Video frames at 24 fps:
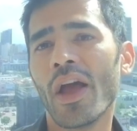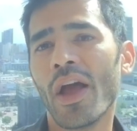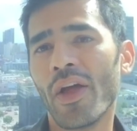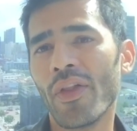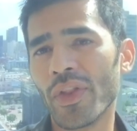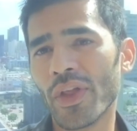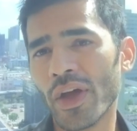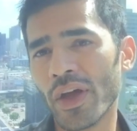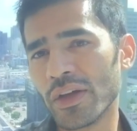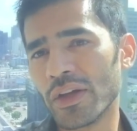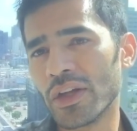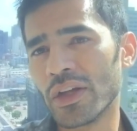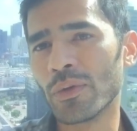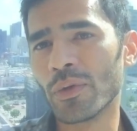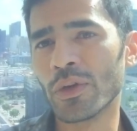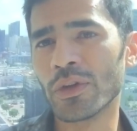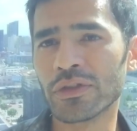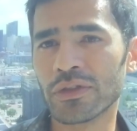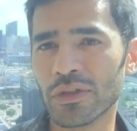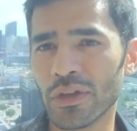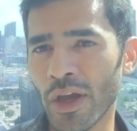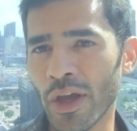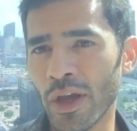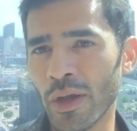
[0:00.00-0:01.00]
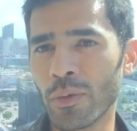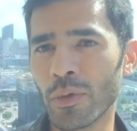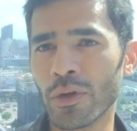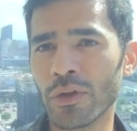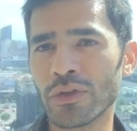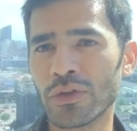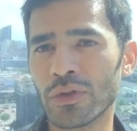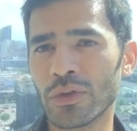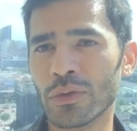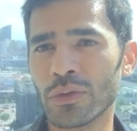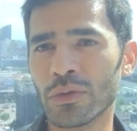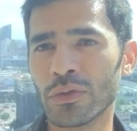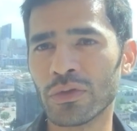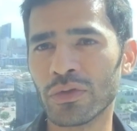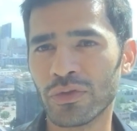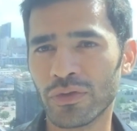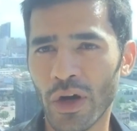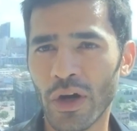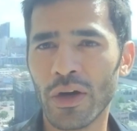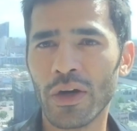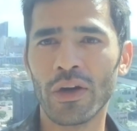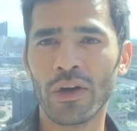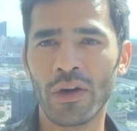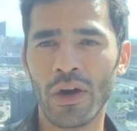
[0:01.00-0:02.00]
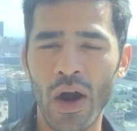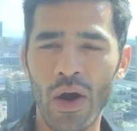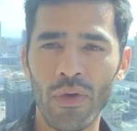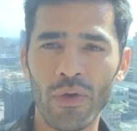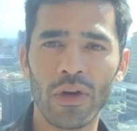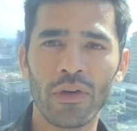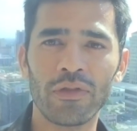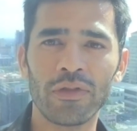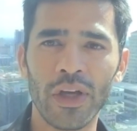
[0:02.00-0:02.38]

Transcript: And then he was able to fund a round